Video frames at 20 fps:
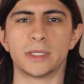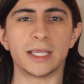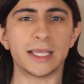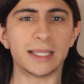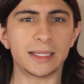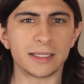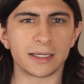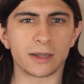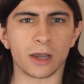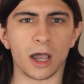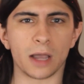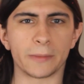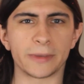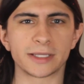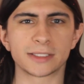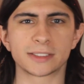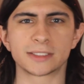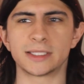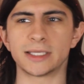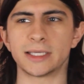In the
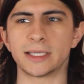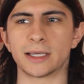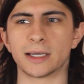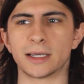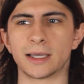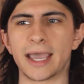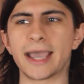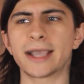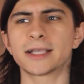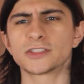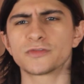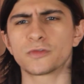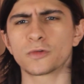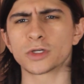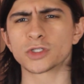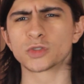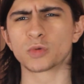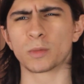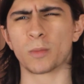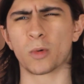comics, the
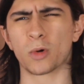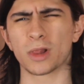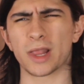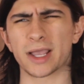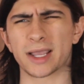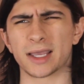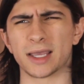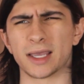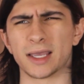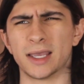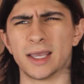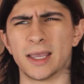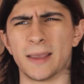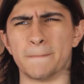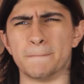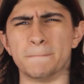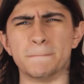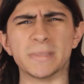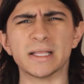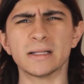X-Force were more like a
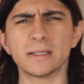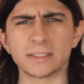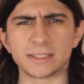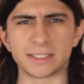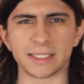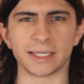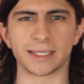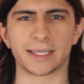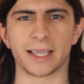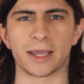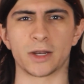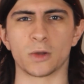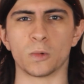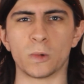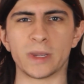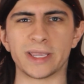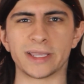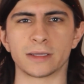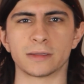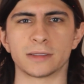militant kind of
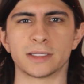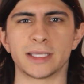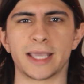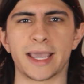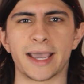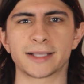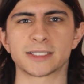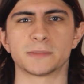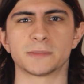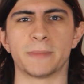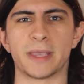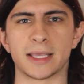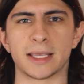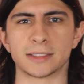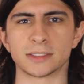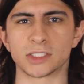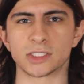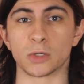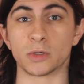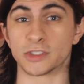wing of the X-Men,
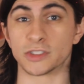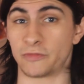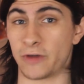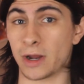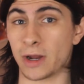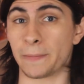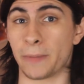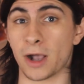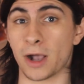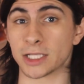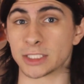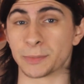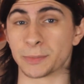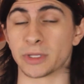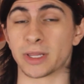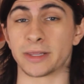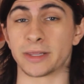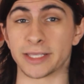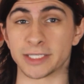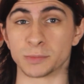so it's very possible
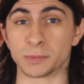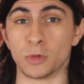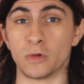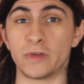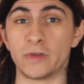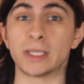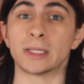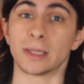that this movie,